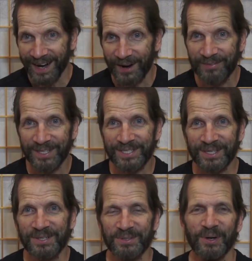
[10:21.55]
of this
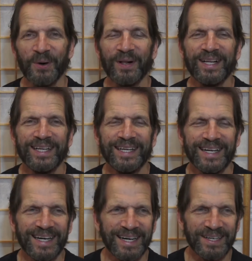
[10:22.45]
control,
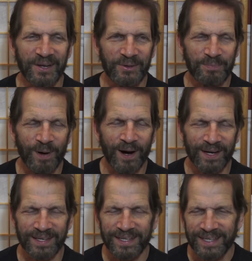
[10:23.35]
uh, another
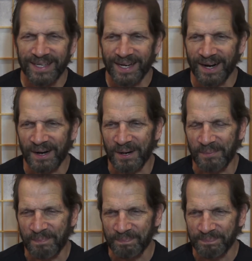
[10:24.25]
pun,
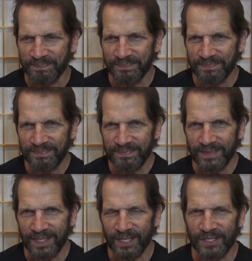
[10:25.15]
um,
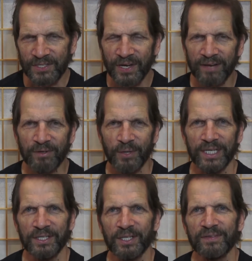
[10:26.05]
is to have a
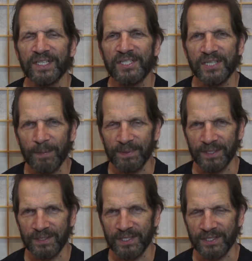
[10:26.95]
great deal of
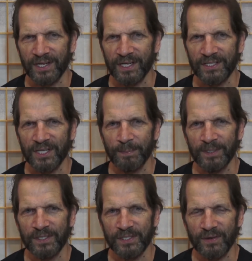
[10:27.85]
acceptance,
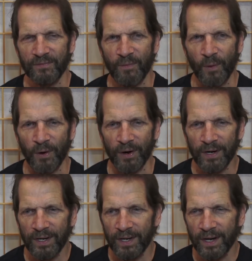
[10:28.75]
acceptance for
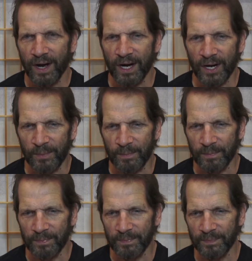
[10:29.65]

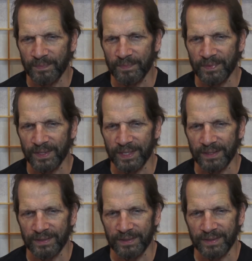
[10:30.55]
um,
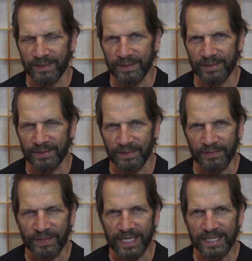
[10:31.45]
the, the
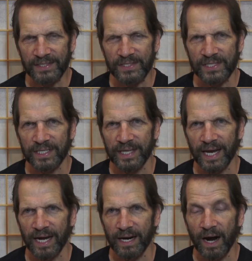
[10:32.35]
things
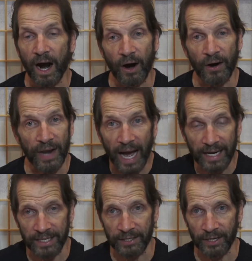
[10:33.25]
that are
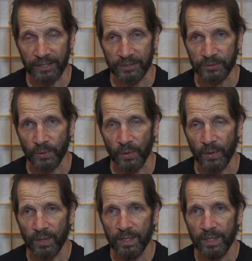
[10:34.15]
not in our control,